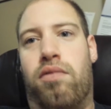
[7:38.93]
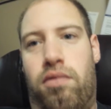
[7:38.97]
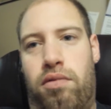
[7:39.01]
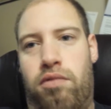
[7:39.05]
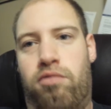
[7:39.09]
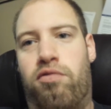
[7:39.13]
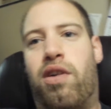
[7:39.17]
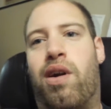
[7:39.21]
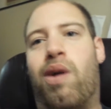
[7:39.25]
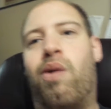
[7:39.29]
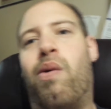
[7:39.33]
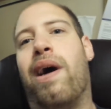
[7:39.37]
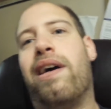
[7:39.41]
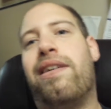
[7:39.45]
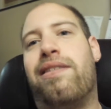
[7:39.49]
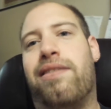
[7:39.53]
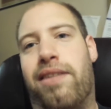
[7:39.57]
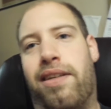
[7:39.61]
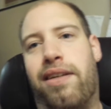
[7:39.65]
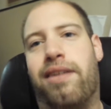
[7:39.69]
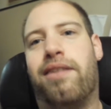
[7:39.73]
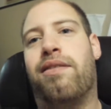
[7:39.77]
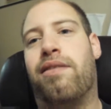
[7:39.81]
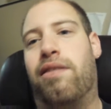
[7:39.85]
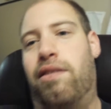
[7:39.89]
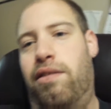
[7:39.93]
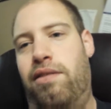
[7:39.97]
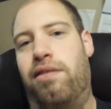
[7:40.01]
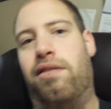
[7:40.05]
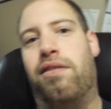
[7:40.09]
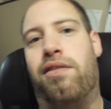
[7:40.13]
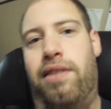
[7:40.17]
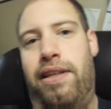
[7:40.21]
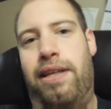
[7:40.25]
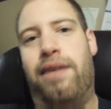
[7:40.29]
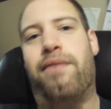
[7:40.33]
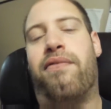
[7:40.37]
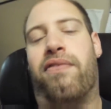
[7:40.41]
requesting
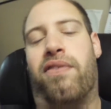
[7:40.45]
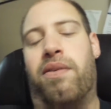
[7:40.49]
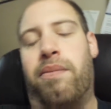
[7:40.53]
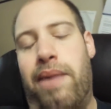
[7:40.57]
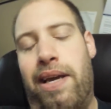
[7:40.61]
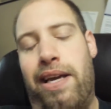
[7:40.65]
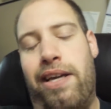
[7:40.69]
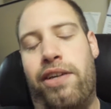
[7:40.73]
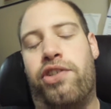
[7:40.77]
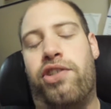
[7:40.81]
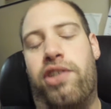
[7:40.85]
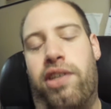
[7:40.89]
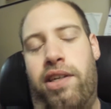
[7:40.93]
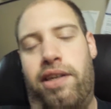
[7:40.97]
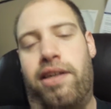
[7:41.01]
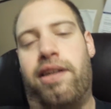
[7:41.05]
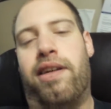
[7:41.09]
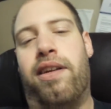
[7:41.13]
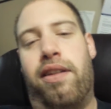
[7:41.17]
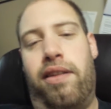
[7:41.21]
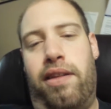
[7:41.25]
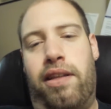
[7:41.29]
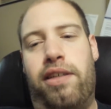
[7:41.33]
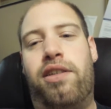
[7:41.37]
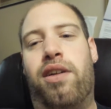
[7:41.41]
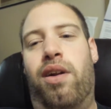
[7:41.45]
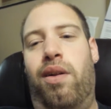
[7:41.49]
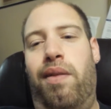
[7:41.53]
the information and